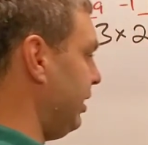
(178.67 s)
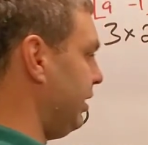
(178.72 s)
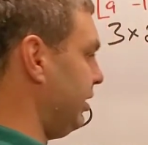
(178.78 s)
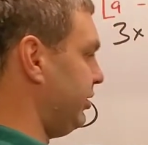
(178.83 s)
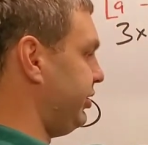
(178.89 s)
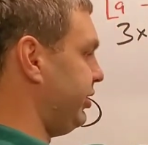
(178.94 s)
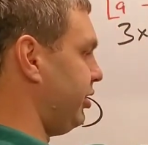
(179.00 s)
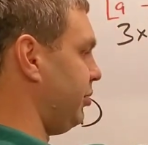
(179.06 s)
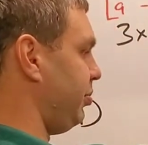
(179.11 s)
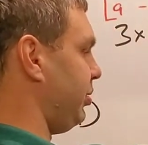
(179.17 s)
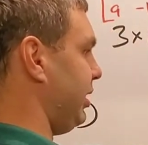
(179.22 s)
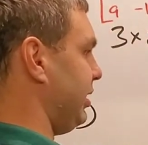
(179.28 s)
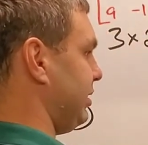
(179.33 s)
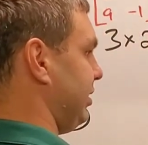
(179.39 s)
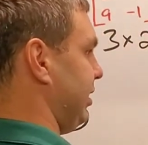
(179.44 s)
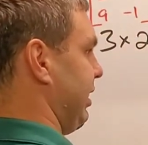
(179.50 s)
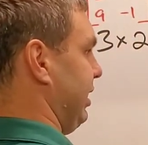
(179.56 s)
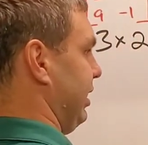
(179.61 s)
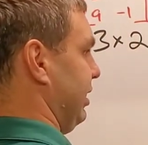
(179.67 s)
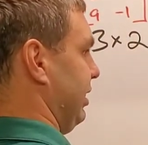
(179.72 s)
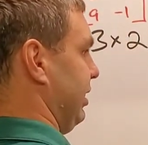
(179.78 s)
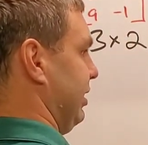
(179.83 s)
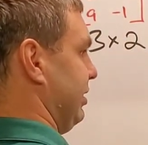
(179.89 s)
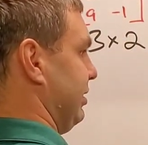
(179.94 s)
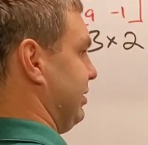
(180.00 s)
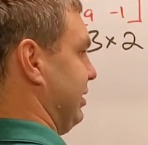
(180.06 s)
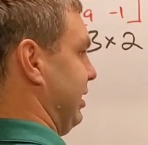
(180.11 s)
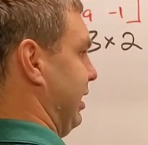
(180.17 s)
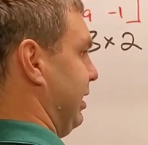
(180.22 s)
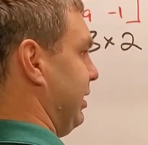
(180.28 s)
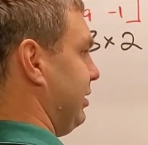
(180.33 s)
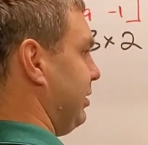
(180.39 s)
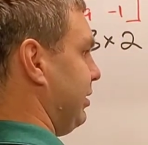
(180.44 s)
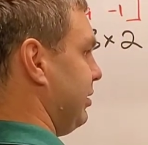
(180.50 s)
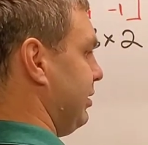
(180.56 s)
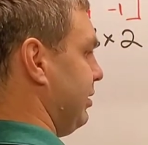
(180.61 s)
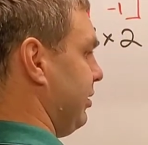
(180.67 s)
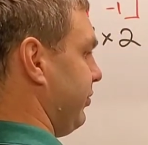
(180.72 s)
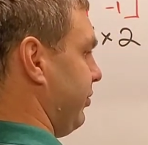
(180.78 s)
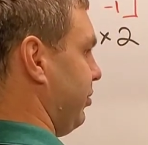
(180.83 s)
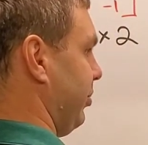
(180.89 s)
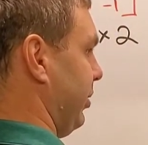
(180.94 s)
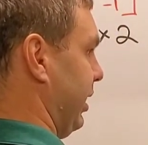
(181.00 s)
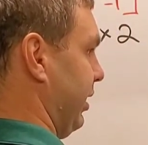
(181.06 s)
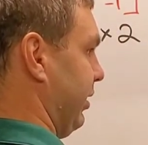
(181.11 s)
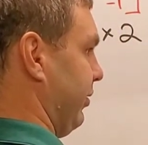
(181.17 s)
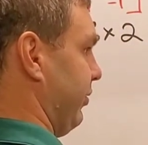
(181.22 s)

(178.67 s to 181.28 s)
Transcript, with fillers: Zero plus ten is ten for my